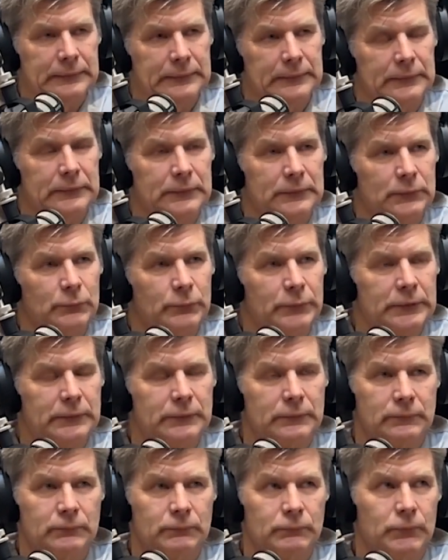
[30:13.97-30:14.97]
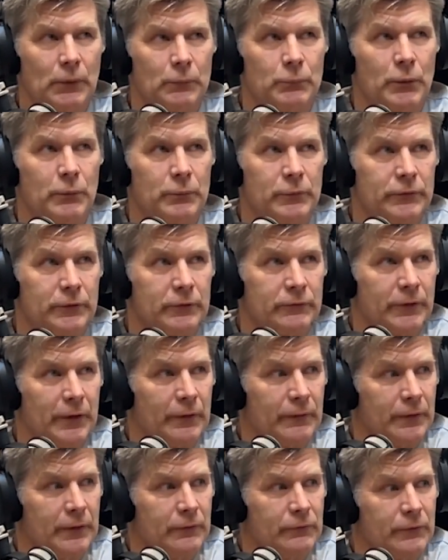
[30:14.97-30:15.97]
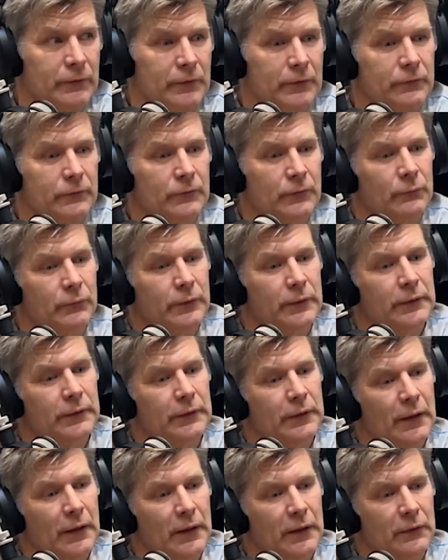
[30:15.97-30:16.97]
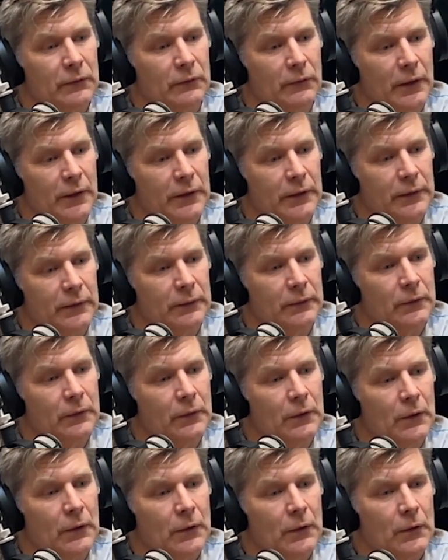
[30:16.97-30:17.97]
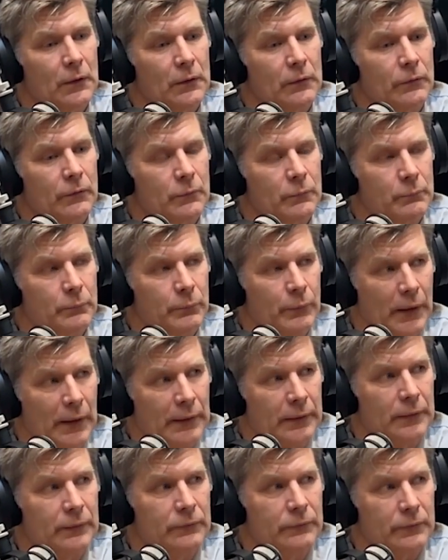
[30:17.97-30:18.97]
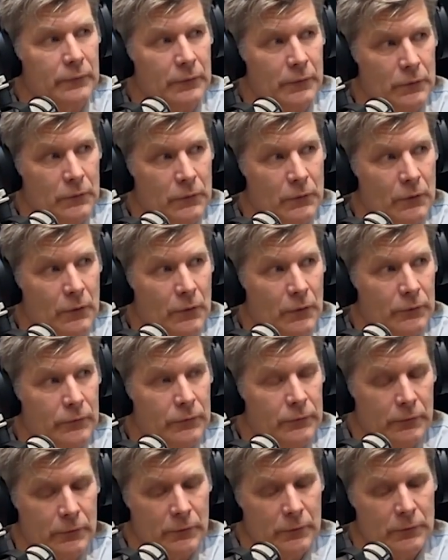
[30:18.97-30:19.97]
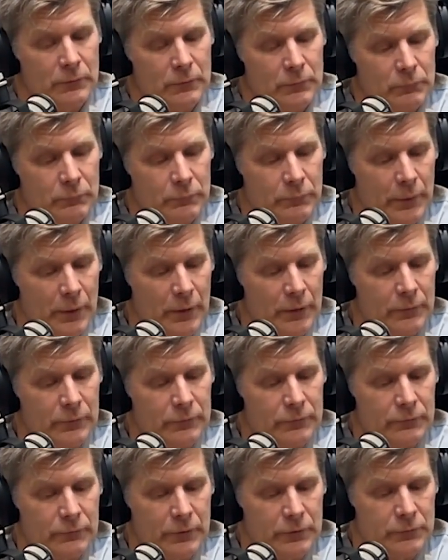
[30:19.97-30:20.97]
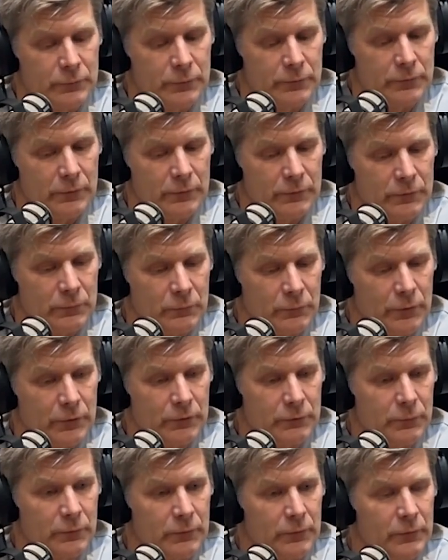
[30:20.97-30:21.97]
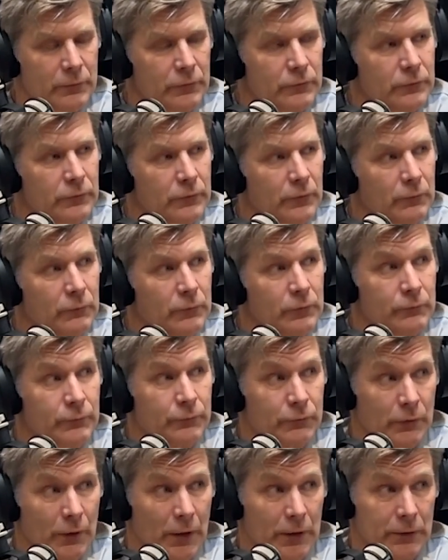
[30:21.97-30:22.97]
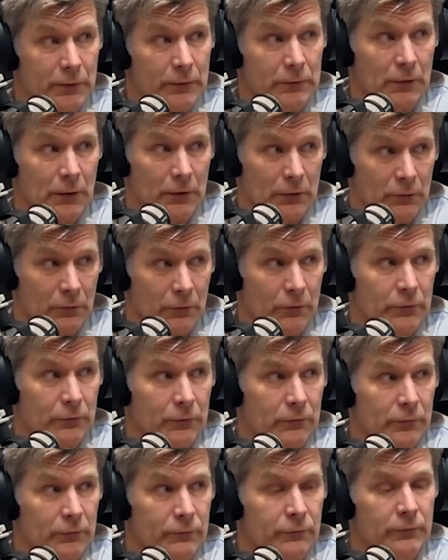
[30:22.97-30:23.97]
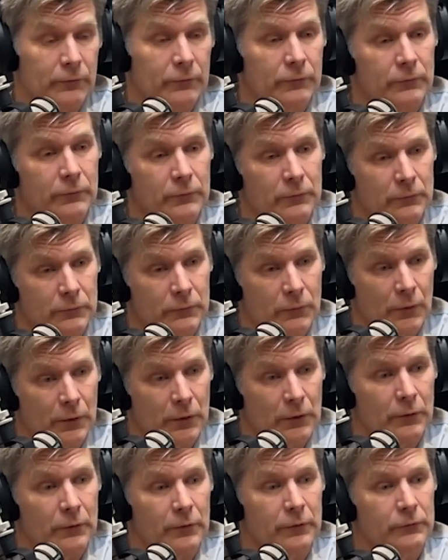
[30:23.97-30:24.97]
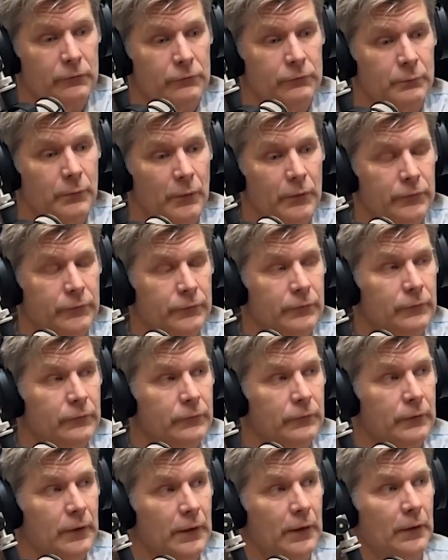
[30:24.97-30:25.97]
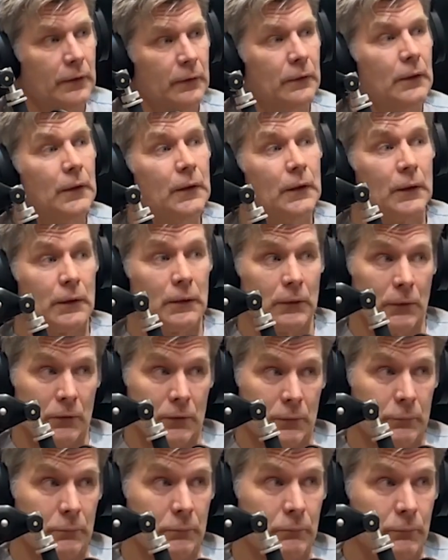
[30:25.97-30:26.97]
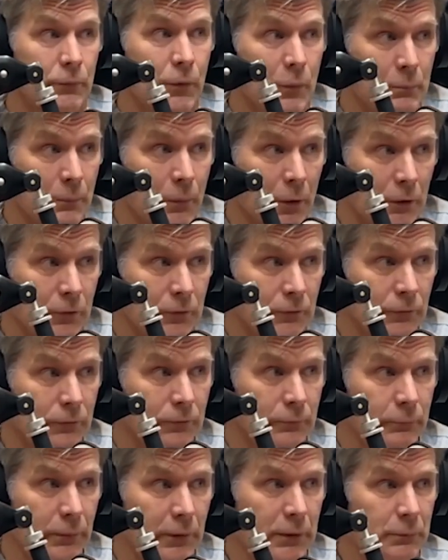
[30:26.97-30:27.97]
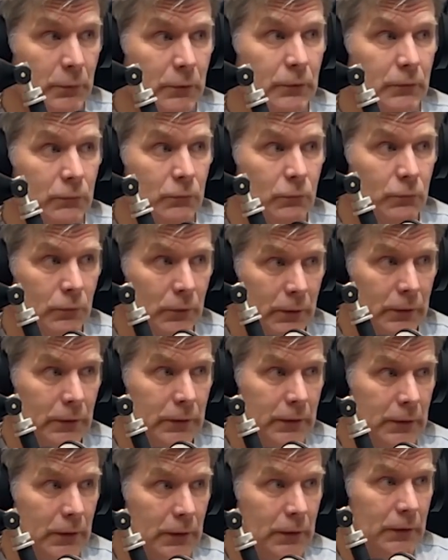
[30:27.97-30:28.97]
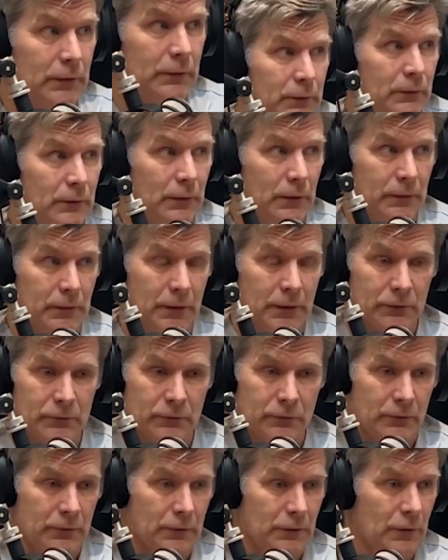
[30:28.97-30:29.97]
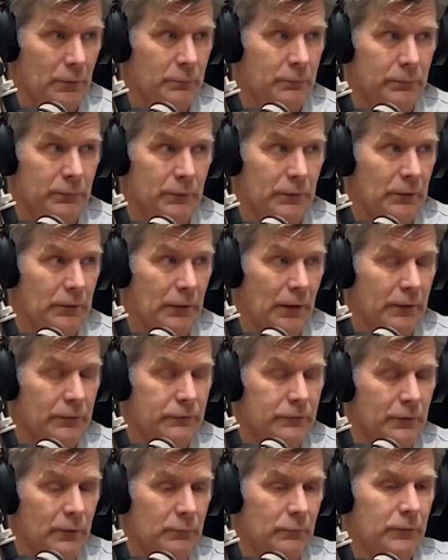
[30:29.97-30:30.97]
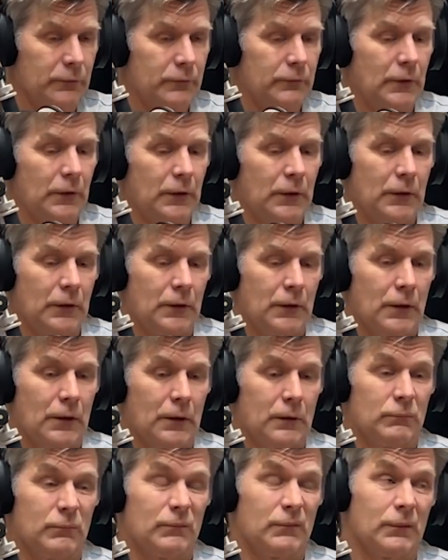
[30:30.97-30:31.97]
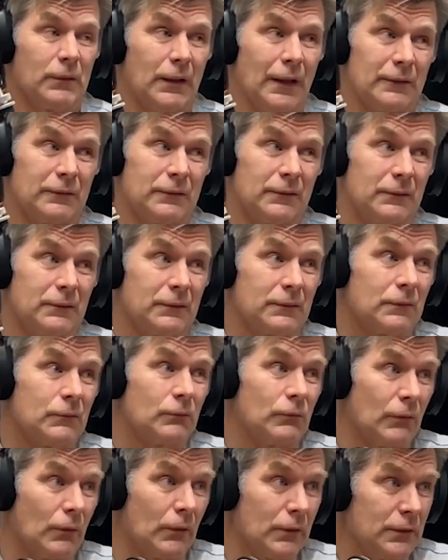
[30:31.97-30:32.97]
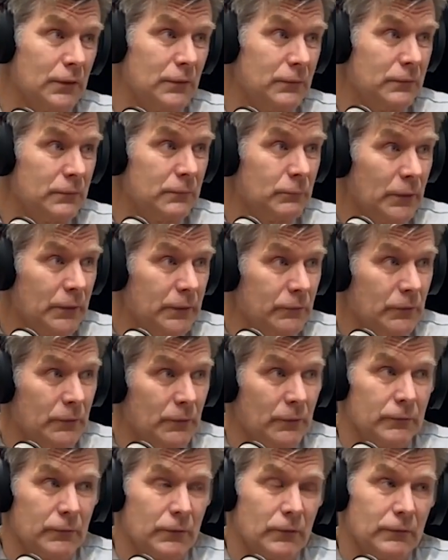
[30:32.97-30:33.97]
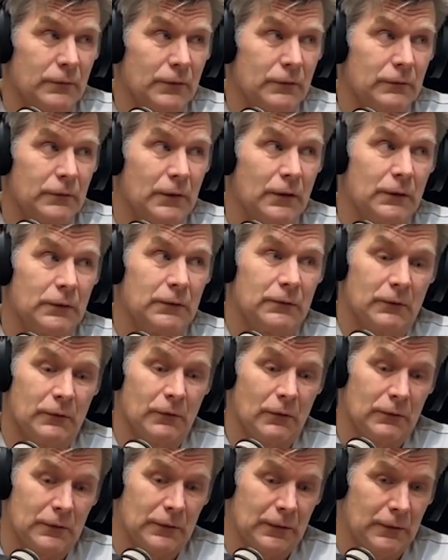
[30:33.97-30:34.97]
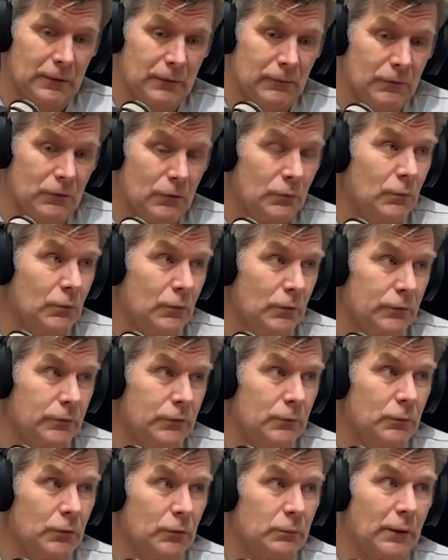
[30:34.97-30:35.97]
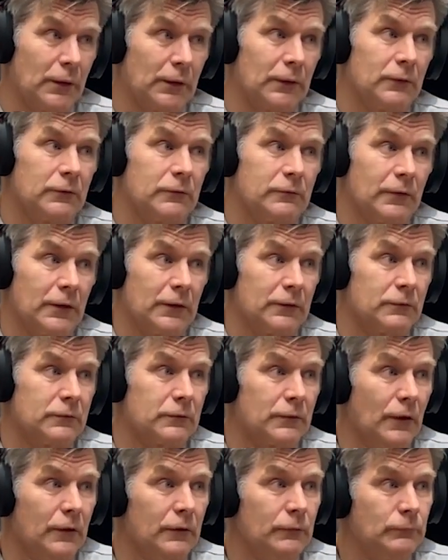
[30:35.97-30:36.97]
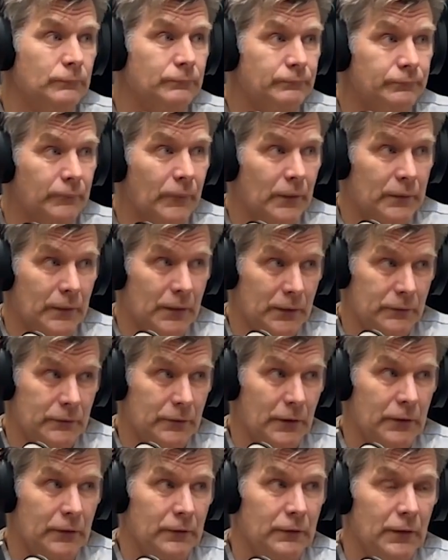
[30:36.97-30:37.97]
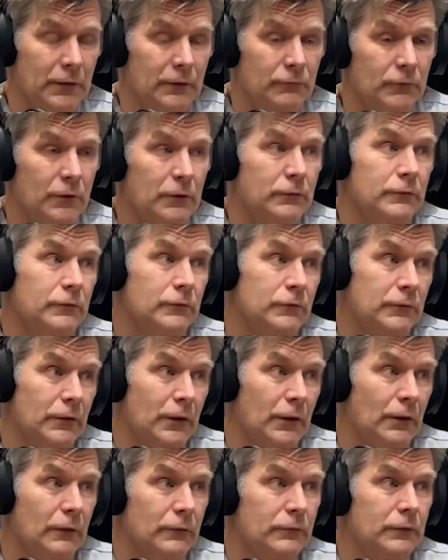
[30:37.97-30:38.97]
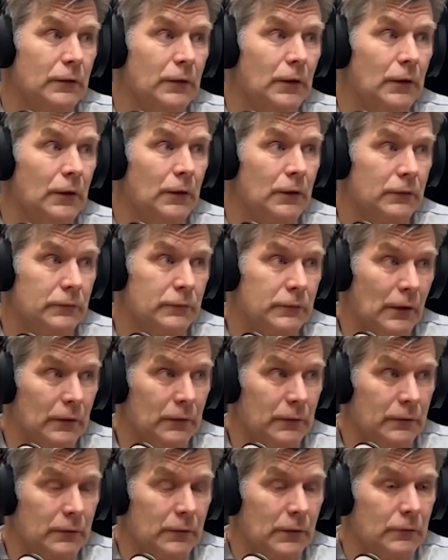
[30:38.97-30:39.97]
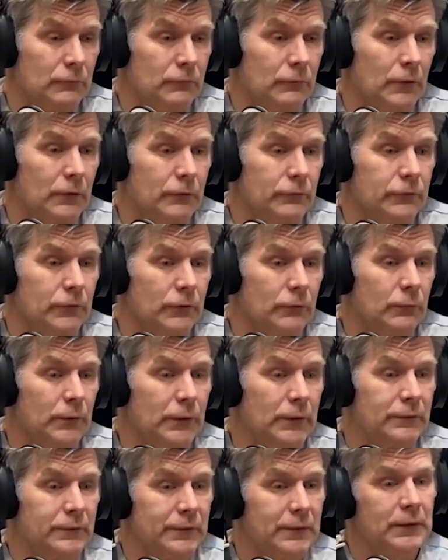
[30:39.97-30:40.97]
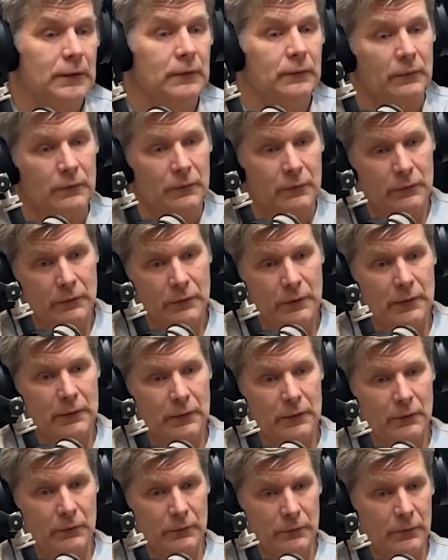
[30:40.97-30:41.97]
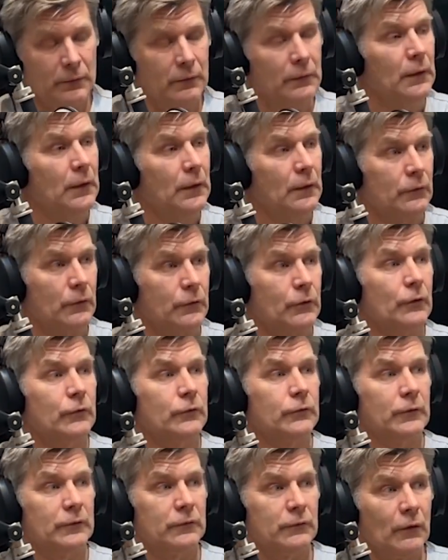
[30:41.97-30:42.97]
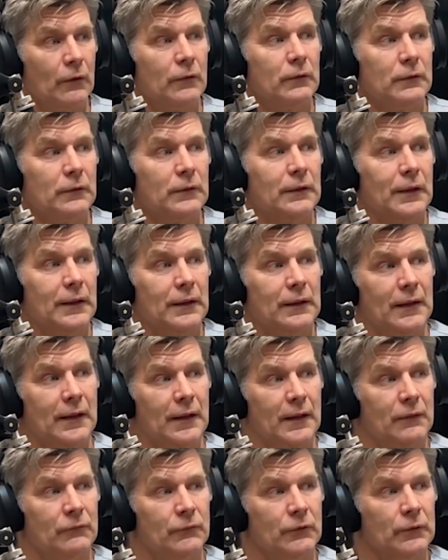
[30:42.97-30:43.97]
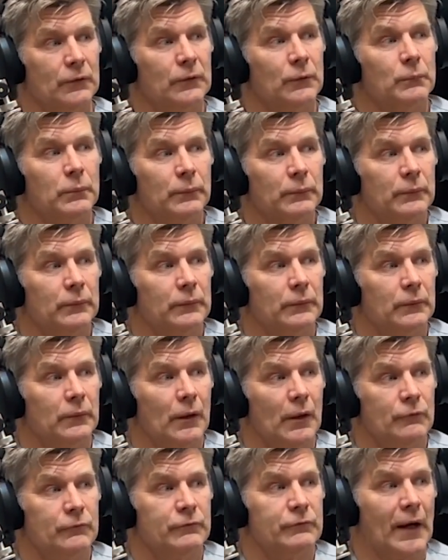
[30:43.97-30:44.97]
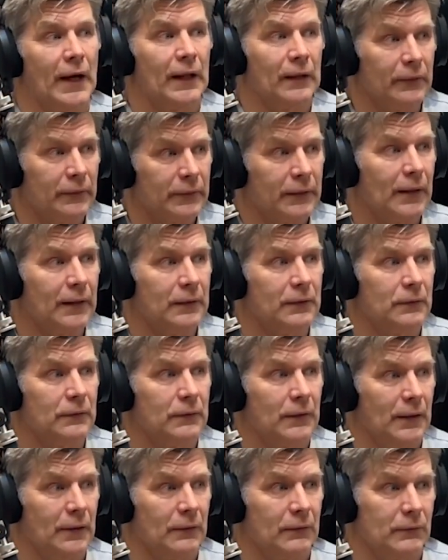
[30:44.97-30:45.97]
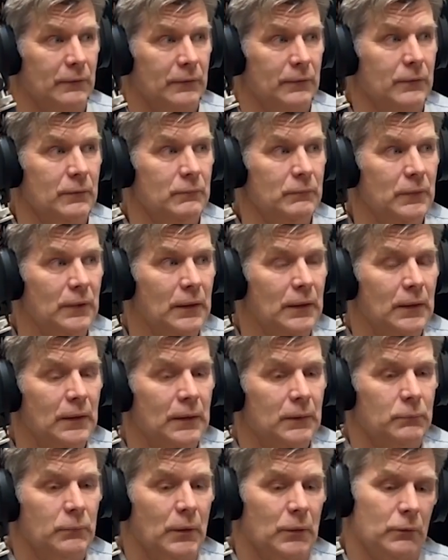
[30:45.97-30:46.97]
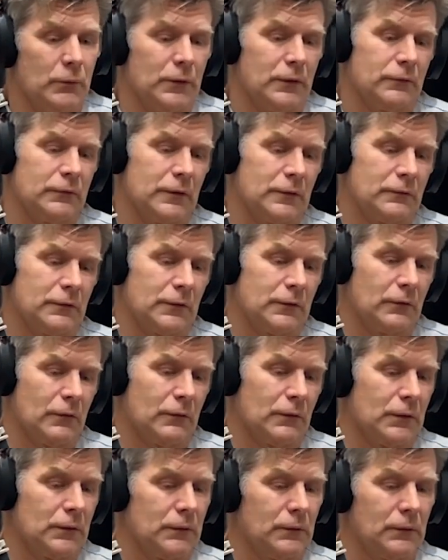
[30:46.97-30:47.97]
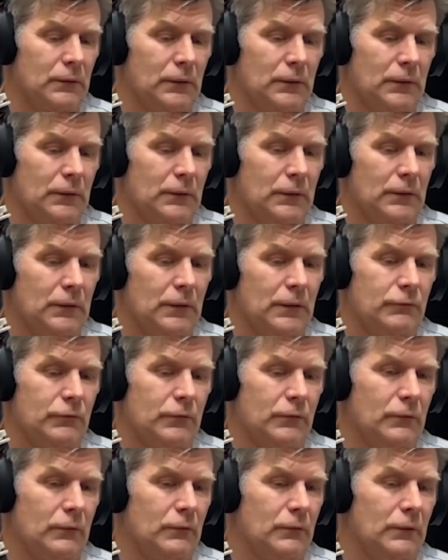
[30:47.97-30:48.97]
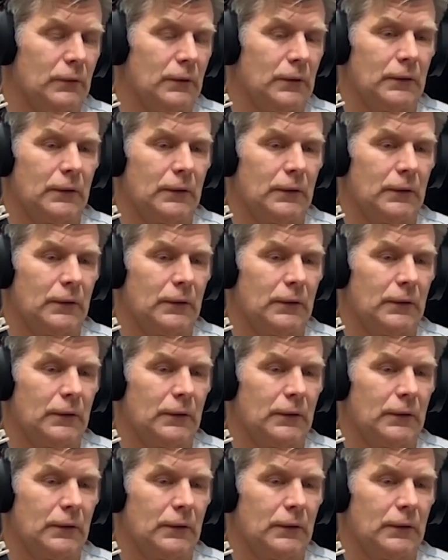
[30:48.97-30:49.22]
a little bit, I put myself out there for this. So we are grading the brackies that are not pugs, French bulldogs and British bulldogs. So we've graded a lot of griffins, quite a lot of Bostons now. A lot of the boxer people are really keen, and they're turning up in large numbers. Actually, Rotties, believe it or not, because they're starting to go down towards a more brachycephalic skull, and they're starting to get involved, and chows are starting to get involved. So we're seeing the dogs that don't yet have a validated algorithm, but we're essentially going, if you're